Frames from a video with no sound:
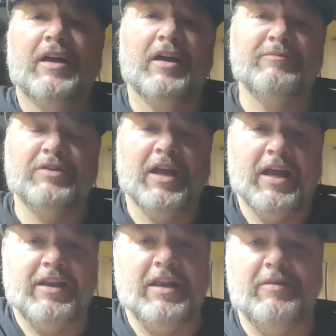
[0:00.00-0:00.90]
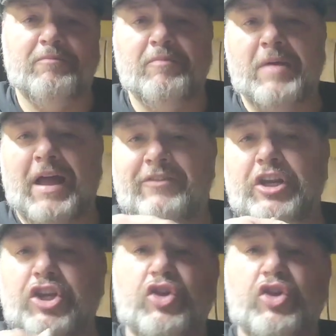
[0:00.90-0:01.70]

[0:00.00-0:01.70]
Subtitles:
and then having a